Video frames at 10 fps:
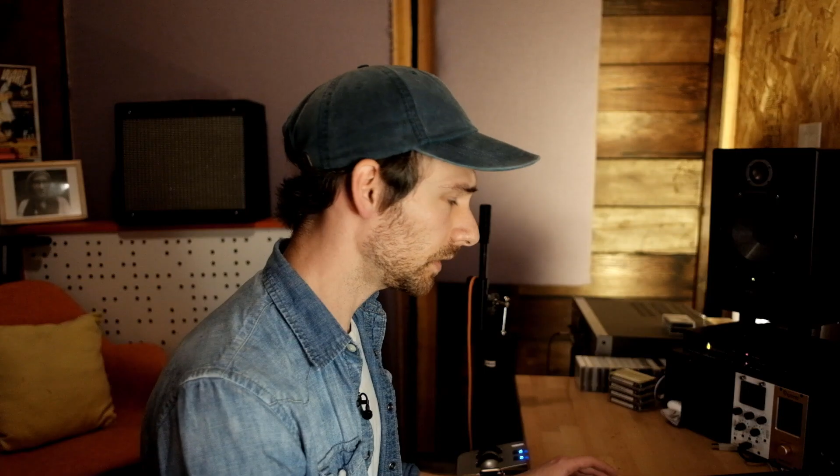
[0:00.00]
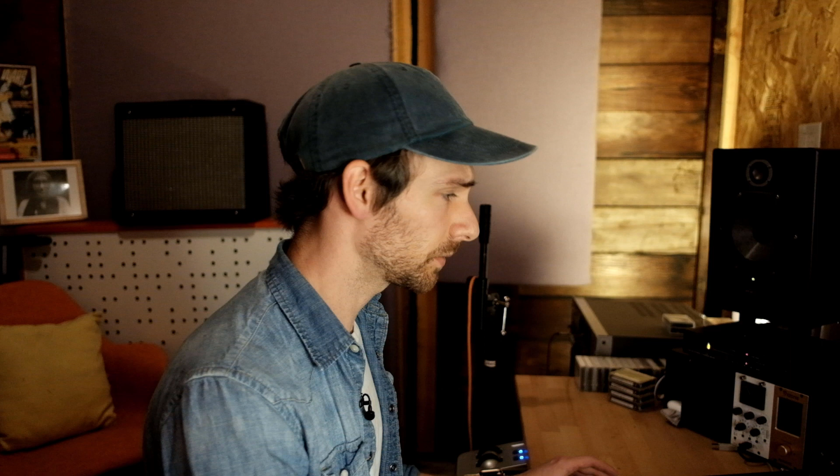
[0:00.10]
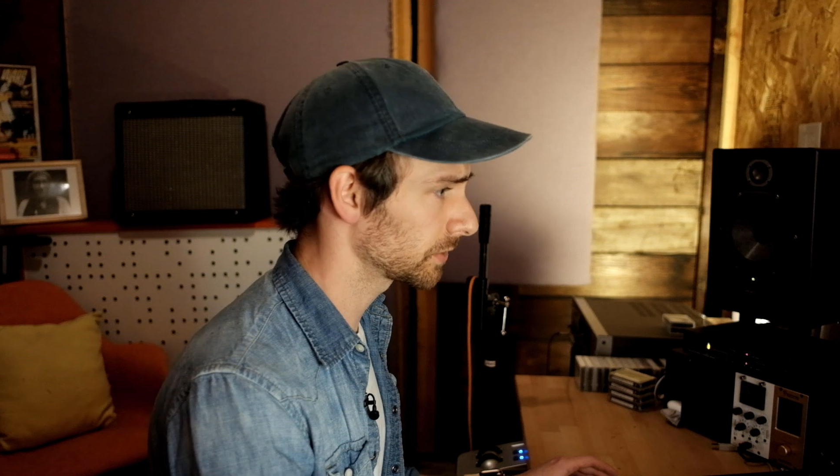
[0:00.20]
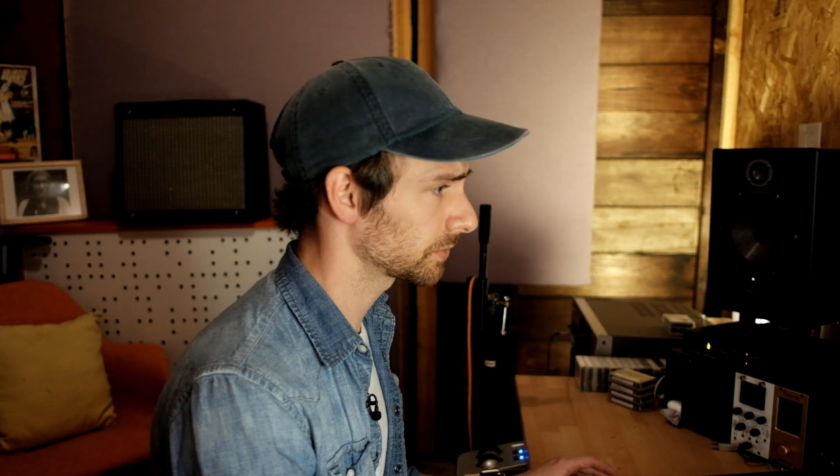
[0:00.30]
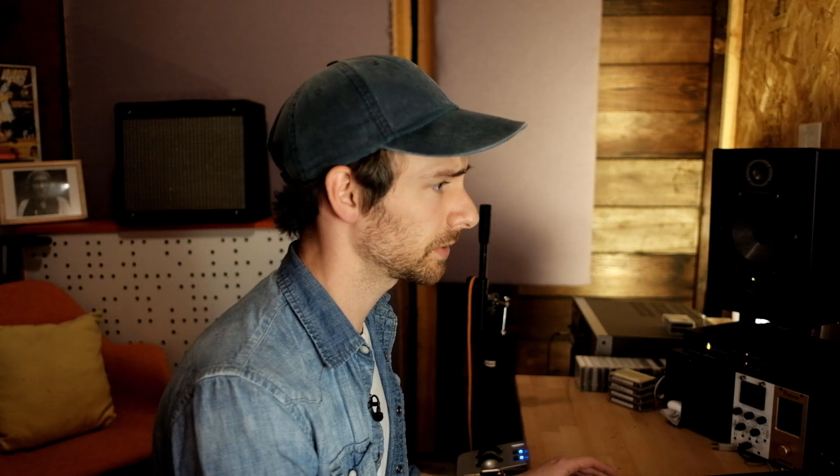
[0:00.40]

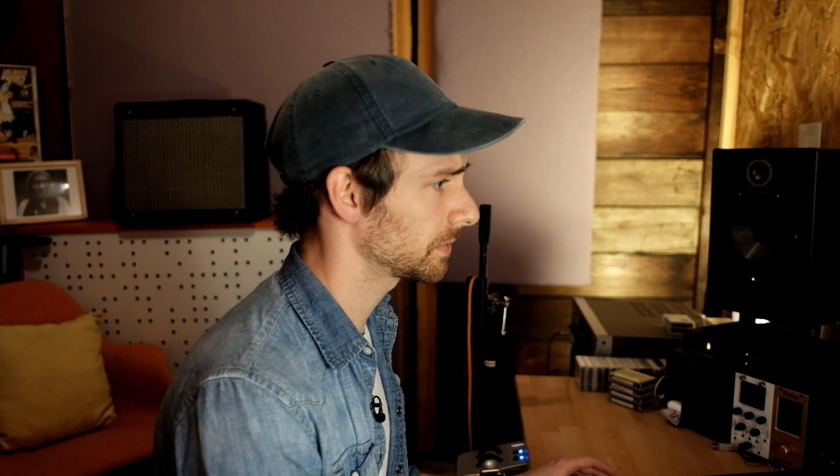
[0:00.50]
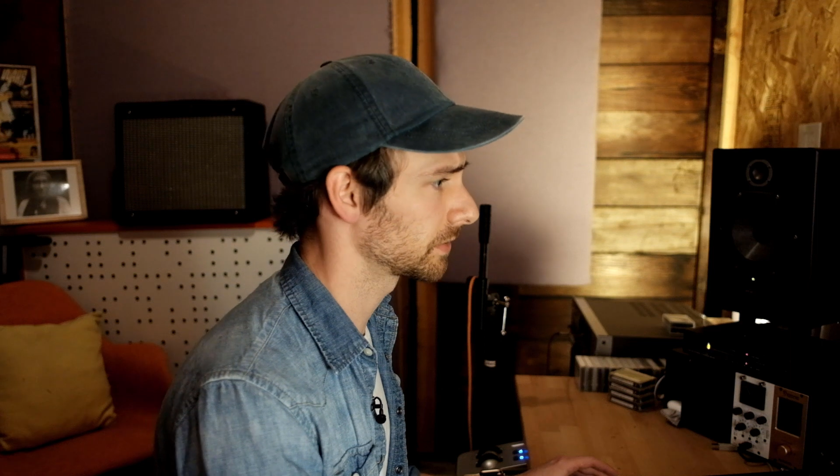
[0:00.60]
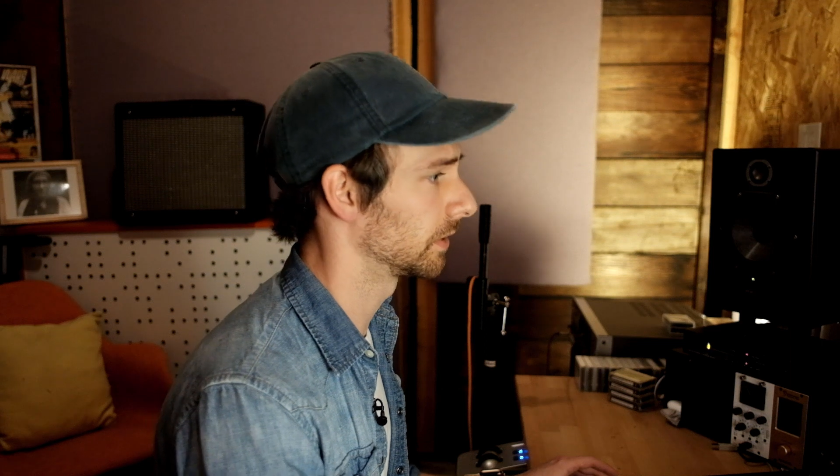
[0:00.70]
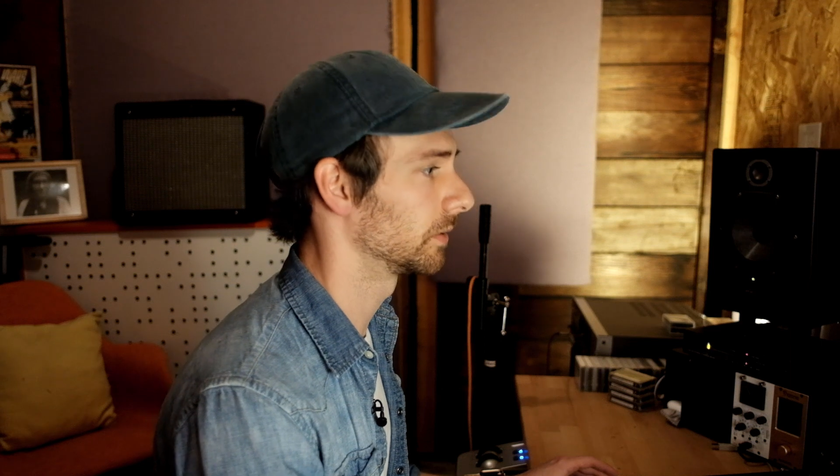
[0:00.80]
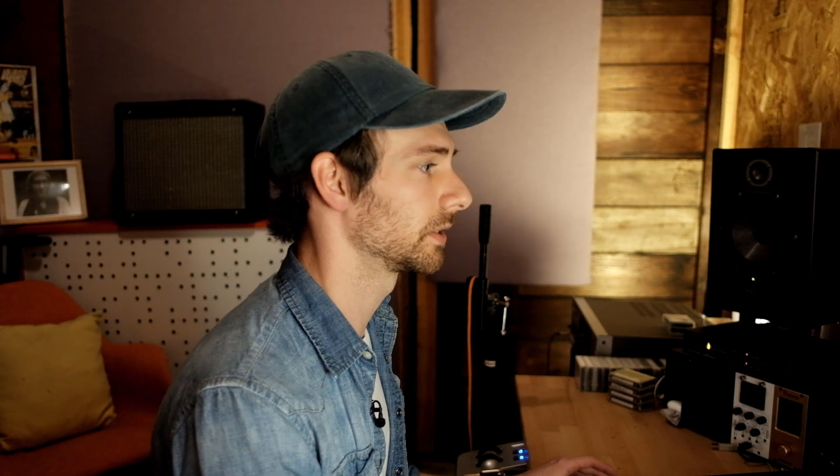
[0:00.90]
What the script
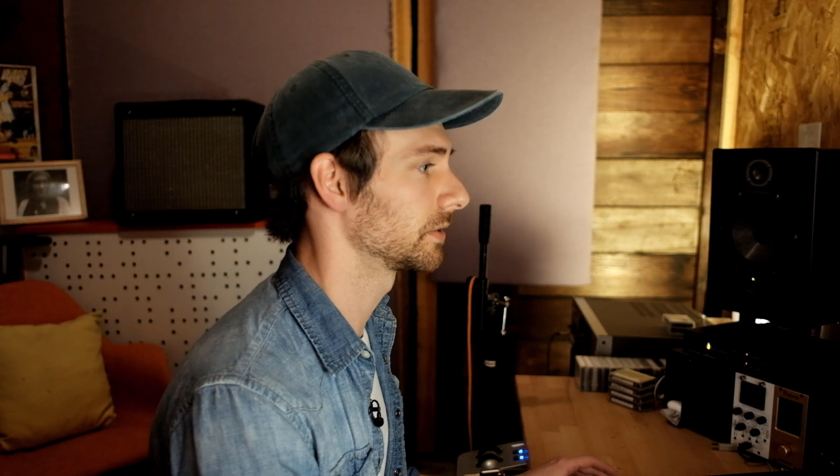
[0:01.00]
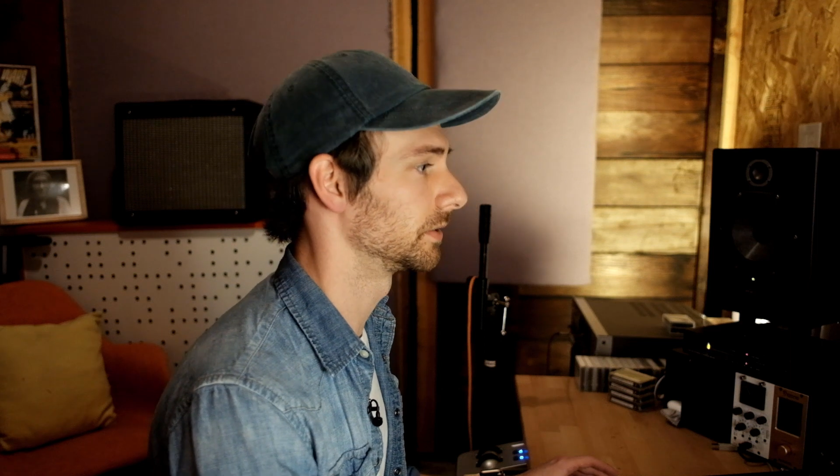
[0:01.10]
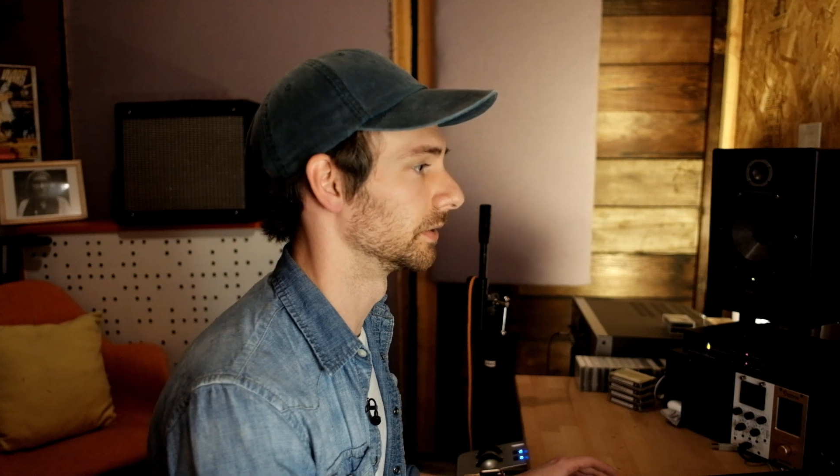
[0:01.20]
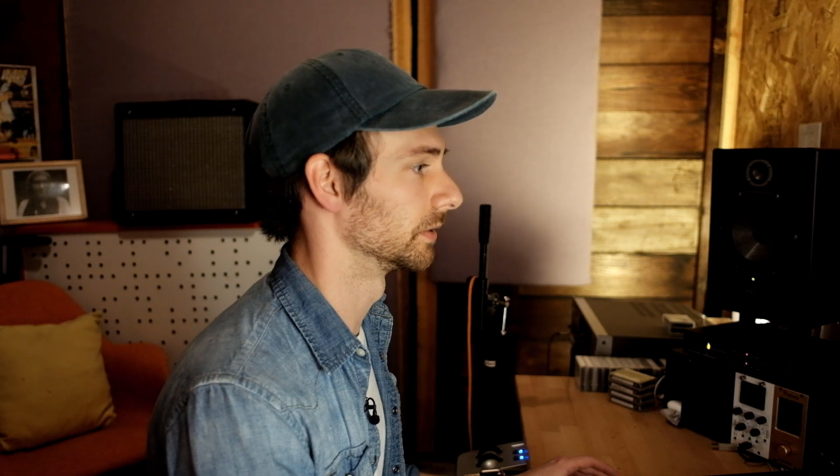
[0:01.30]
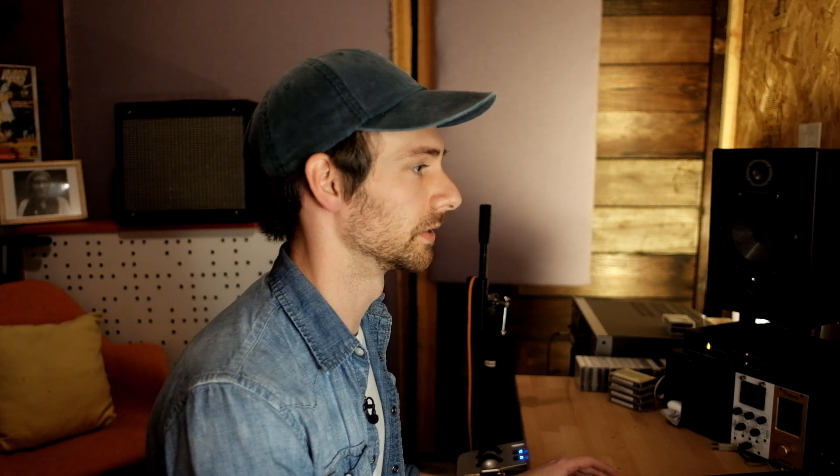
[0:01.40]
is going to
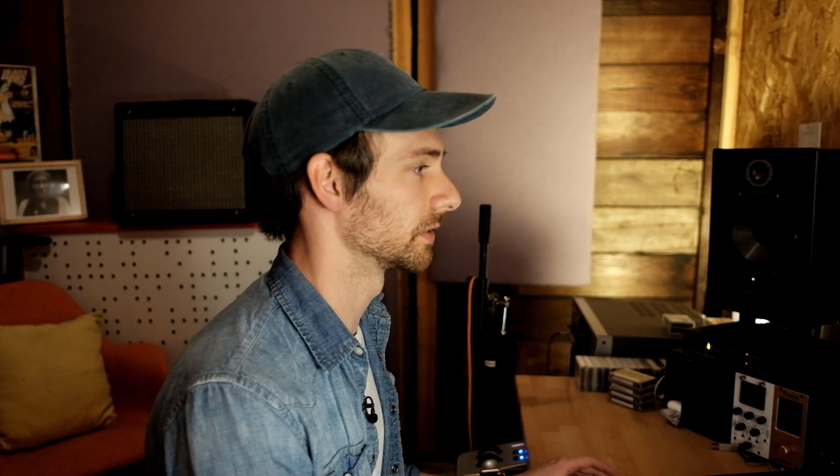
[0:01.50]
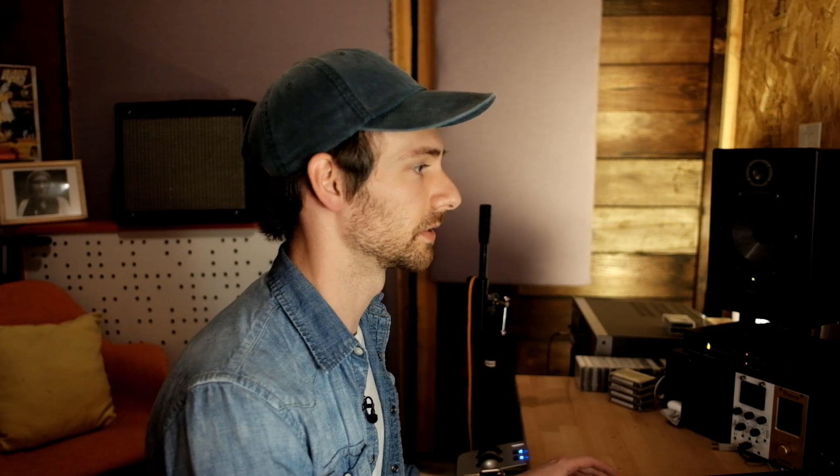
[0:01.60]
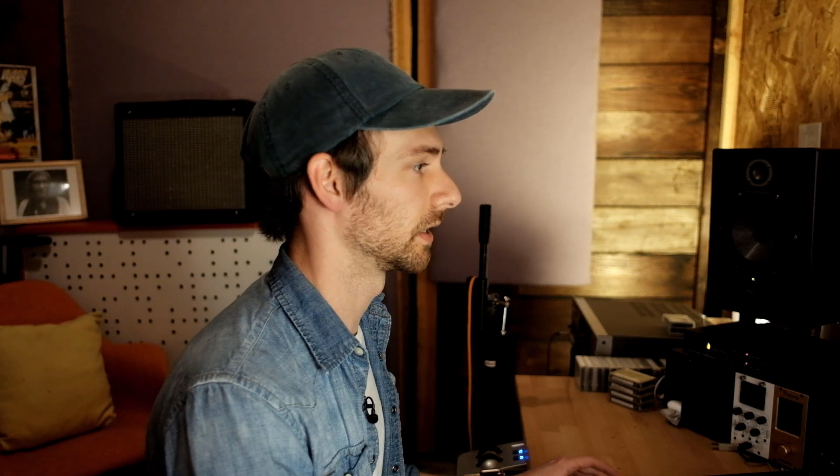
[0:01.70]
do is